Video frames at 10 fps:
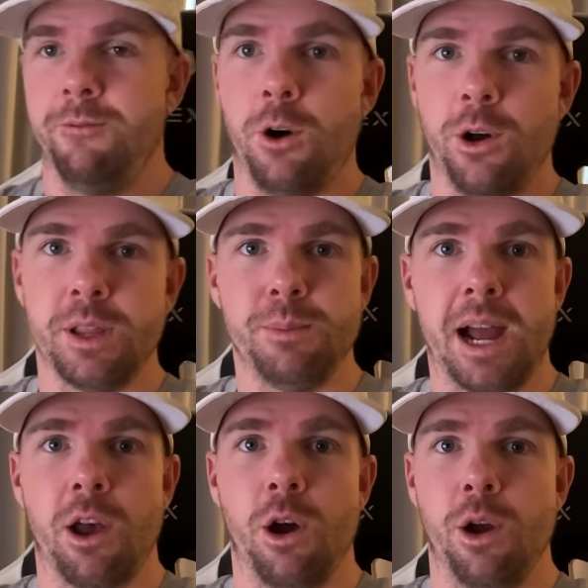finally
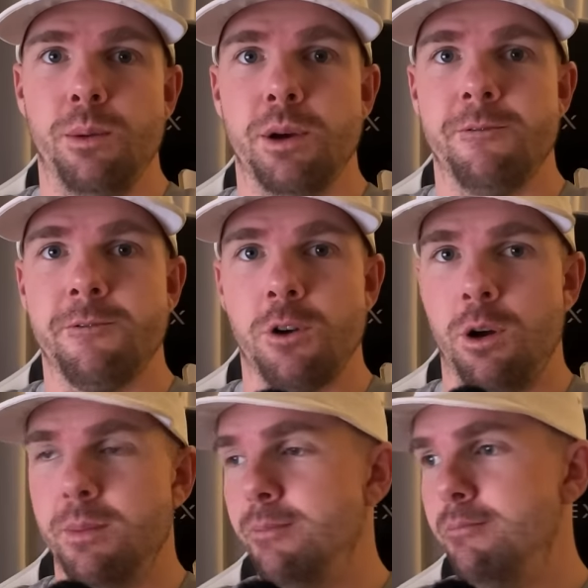back home
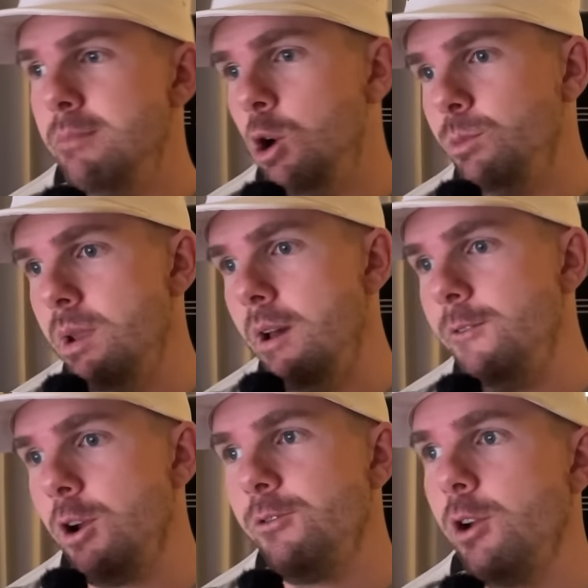from Melbourne. A
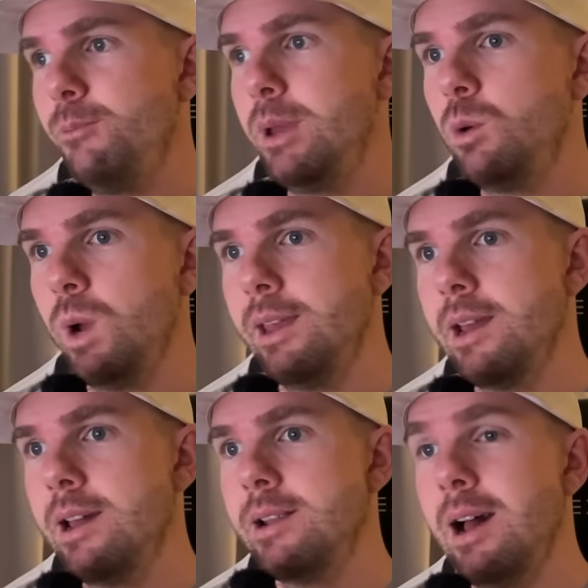very, very big
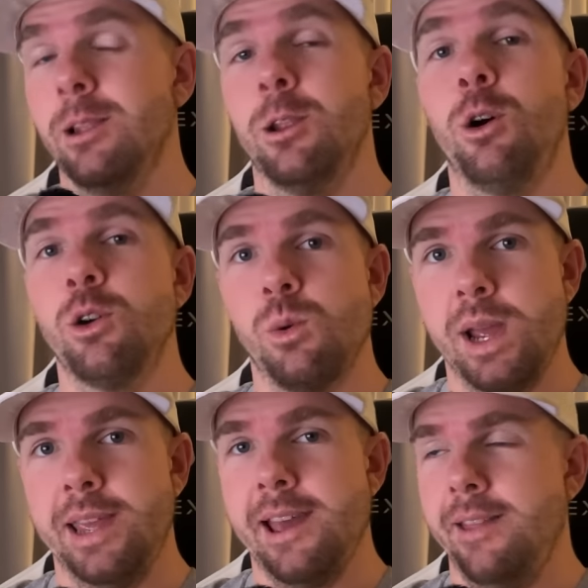weekend, a longer
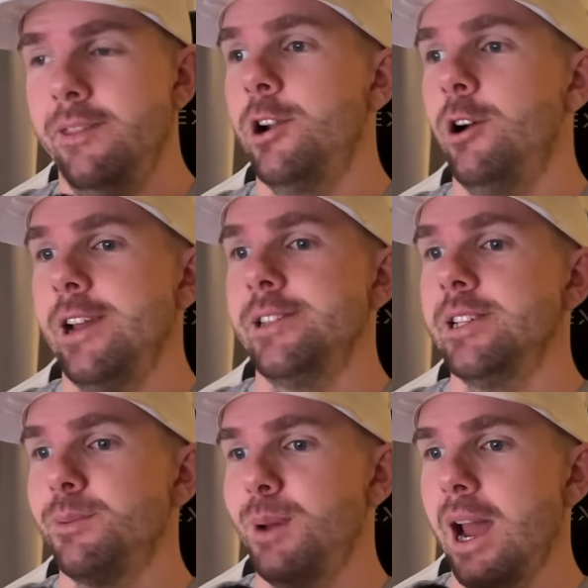weekend than I
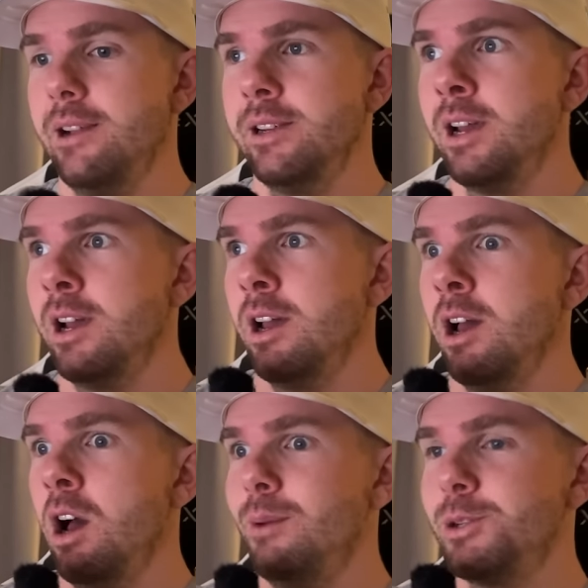anticipated.
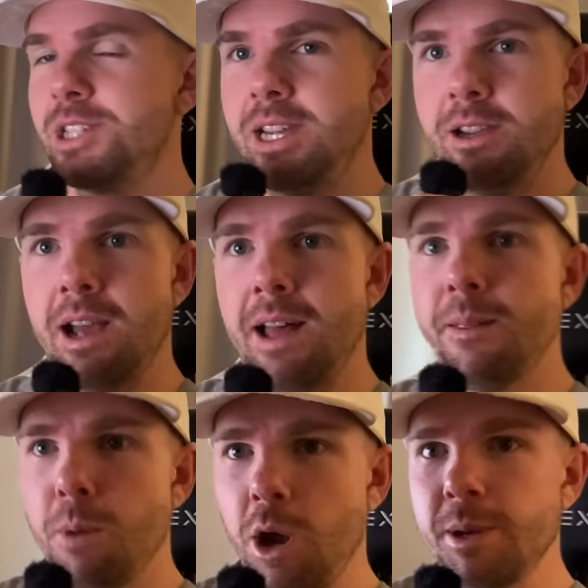I'm just here at
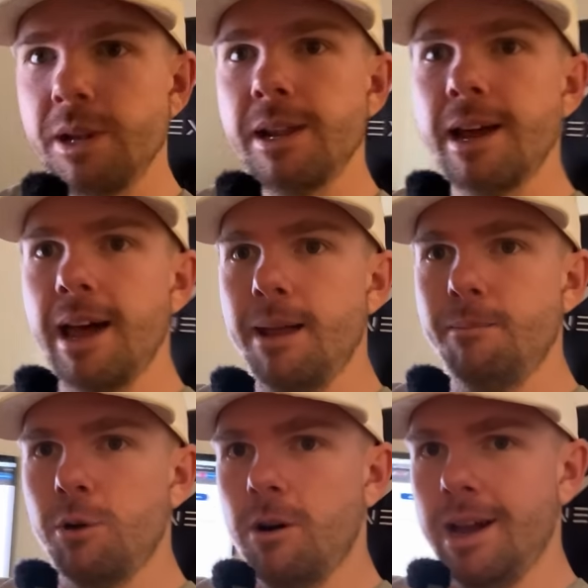the moment at
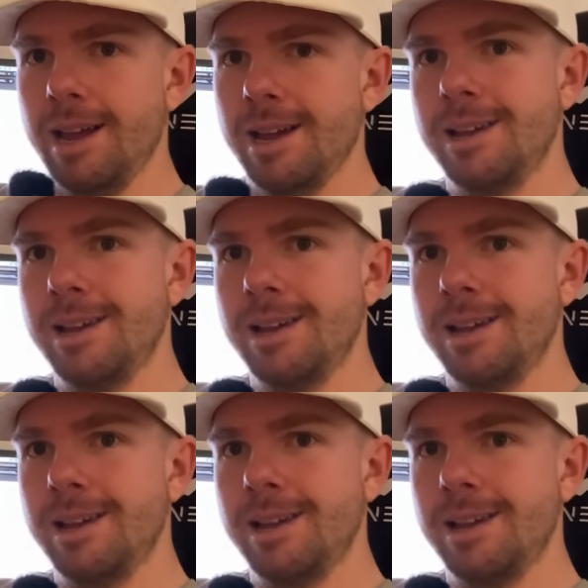my